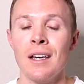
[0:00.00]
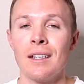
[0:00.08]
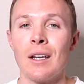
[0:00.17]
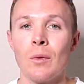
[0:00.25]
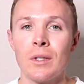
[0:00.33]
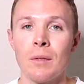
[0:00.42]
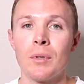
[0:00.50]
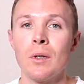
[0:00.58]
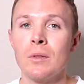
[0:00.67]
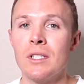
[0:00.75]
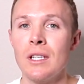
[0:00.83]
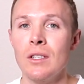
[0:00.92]
Now with the
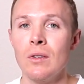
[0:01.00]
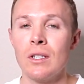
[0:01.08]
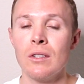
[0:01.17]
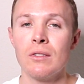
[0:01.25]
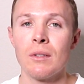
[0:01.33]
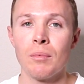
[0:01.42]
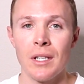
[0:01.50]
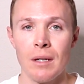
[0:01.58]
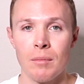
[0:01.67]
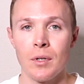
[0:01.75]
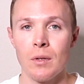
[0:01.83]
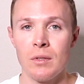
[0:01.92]
protein, you can use a
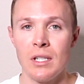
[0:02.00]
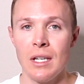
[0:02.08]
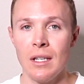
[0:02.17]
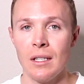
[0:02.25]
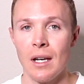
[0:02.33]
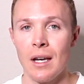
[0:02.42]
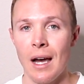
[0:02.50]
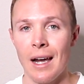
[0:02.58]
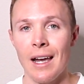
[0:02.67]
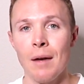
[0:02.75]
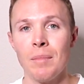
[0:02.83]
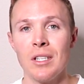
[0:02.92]
plant protein. I
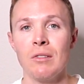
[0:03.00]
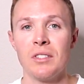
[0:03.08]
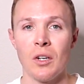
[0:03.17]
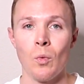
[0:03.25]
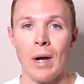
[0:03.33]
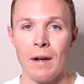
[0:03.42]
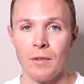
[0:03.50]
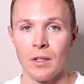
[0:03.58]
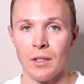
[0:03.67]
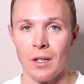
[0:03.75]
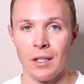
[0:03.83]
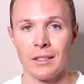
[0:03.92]
have been using whey for
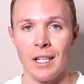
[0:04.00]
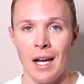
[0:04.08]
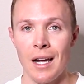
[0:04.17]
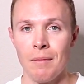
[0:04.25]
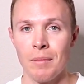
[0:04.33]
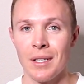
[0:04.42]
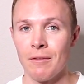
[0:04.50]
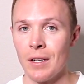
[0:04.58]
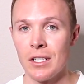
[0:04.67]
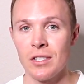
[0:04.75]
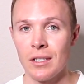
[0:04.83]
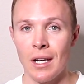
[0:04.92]
a long time, but
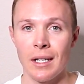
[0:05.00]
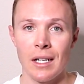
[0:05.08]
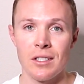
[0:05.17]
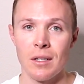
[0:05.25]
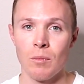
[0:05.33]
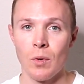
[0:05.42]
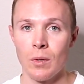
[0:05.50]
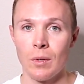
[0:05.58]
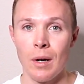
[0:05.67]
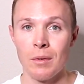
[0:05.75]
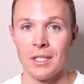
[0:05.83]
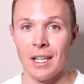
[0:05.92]
eventually I got to the point
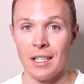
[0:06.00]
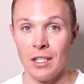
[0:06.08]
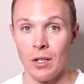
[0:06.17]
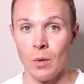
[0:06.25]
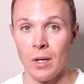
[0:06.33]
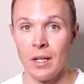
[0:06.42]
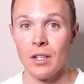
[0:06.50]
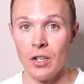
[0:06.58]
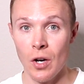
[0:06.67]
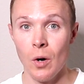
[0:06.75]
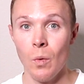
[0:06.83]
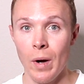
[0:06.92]
where I was like, you know what?
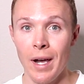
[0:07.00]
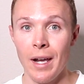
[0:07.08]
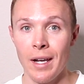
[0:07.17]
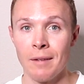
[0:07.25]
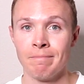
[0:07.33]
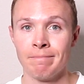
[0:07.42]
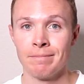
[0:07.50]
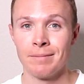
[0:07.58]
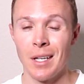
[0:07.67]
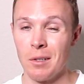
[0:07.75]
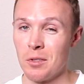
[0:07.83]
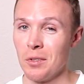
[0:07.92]
No way.
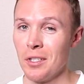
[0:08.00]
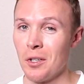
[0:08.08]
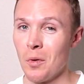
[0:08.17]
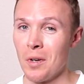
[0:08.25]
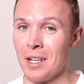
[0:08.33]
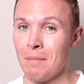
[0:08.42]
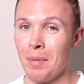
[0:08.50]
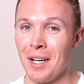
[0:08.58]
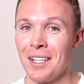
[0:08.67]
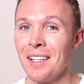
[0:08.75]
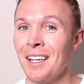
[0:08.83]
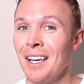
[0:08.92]
That was really corny.
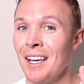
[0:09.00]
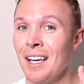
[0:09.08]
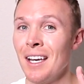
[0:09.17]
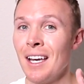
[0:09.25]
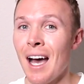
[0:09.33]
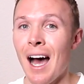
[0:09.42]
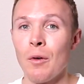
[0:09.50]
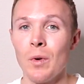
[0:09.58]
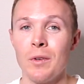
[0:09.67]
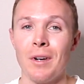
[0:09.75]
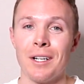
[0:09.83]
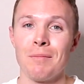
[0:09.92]
But I
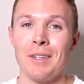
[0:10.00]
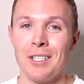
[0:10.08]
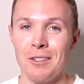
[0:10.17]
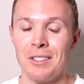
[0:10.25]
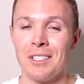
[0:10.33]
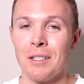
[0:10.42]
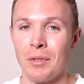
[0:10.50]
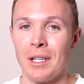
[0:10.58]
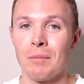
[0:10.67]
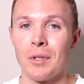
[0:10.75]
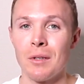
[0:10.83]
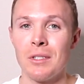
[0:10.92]
would recommend using the
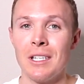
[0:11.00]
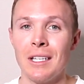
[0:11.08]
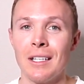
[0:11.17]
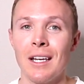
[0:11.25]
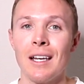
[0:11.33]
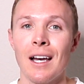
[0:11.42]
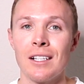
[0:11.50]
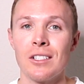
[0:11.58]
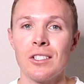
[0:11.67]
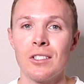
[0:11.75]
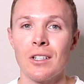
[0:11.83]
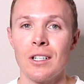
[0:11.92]
plant protein. I
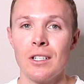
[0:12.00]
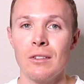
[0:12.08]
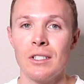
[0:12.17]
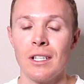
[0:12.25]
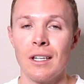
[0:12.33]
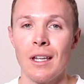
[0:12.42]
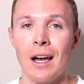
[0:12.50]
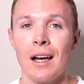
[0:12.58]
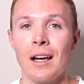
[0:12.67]
just started using it.